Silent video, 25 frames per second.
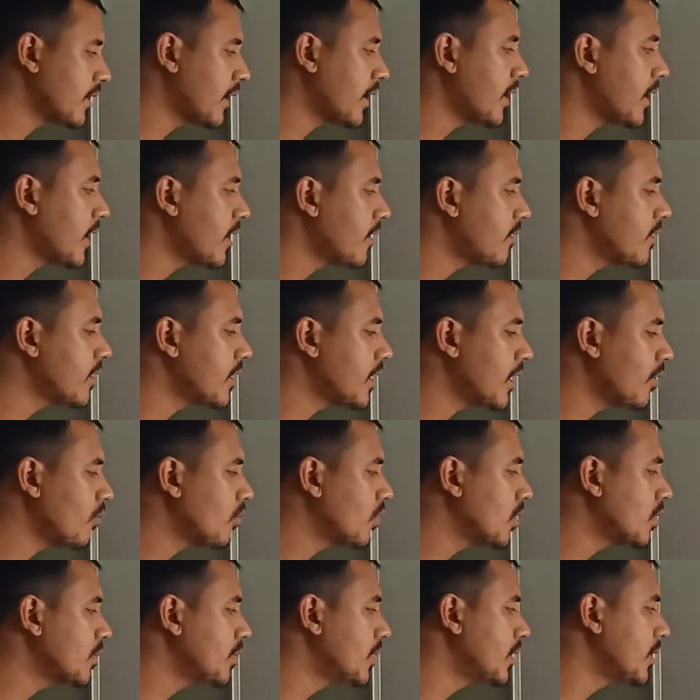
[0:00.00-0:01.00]
the area
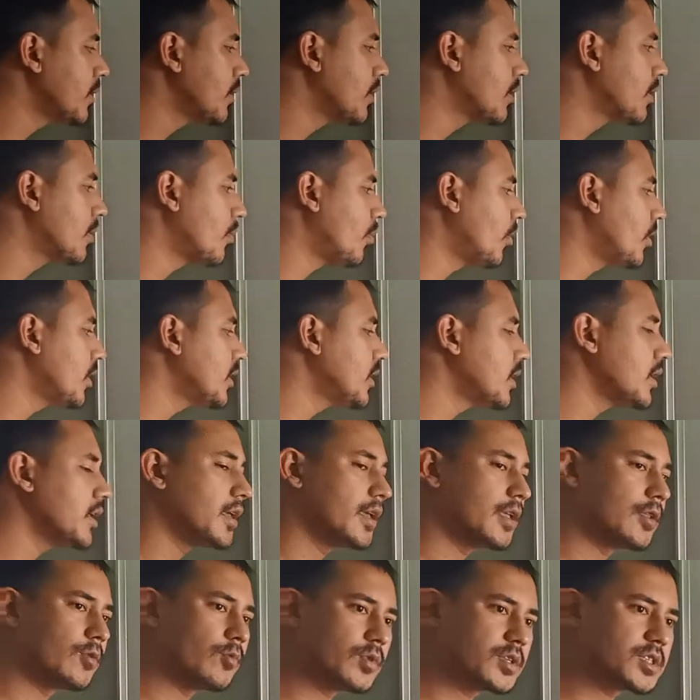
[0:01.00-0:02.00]
will be pointing
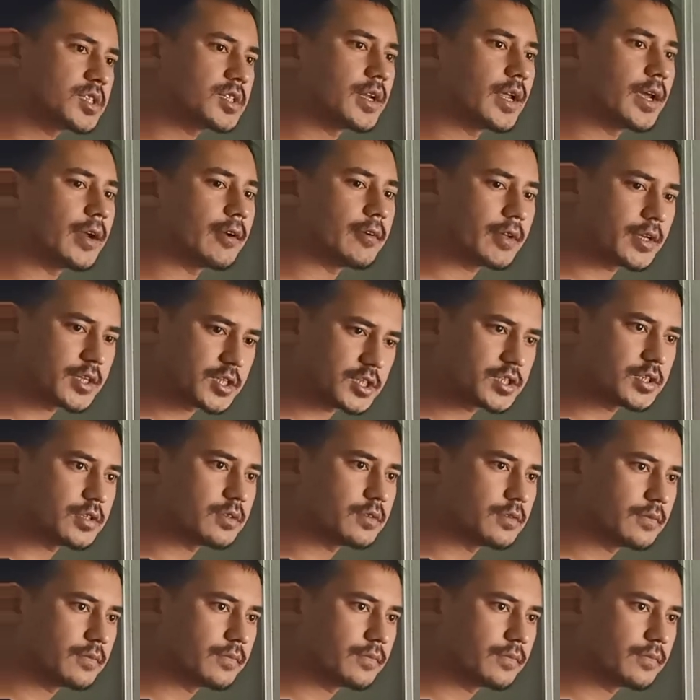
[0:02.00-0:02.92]
in which direction?